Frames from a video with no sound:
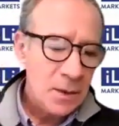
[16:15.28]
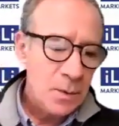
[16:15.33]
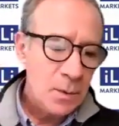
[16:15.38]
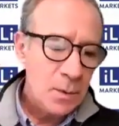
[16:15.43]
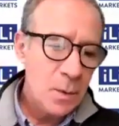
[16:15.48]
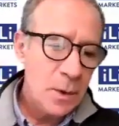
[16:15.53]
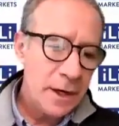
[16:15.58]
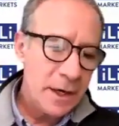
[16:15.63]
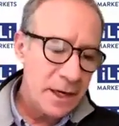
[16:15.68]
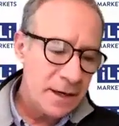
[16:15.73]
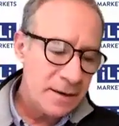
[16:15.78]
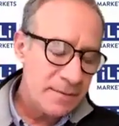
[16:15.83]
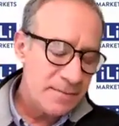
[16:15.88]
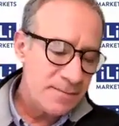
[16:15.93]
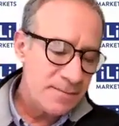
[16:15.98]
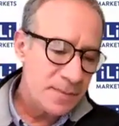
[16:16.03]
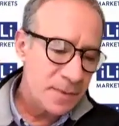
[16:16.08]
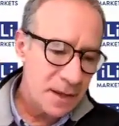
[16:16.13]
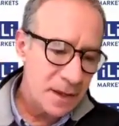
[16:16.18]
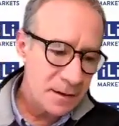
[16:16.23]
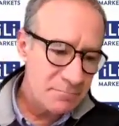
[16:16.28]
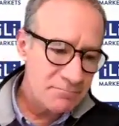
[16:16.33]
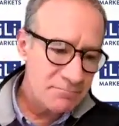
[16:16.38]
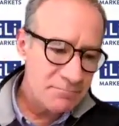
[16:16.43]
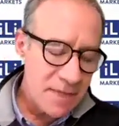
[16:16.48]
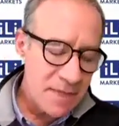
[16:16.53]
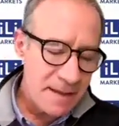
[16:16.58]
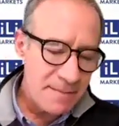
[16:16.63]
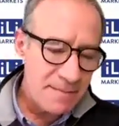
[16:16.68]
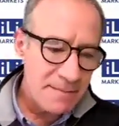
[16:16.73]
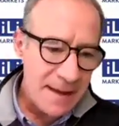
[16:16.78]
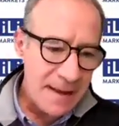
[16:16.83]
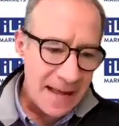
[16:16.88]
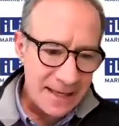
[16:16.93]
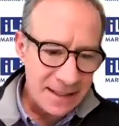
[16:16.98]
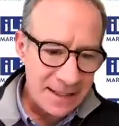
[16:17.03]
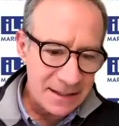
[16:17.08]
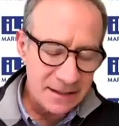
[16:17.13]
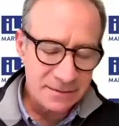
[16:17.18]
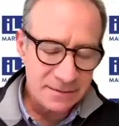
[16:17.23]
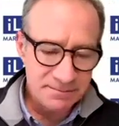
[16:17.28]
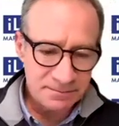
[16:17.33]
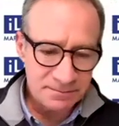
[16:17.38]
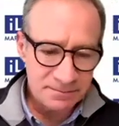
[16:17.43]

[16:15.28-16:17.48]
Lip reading: where they might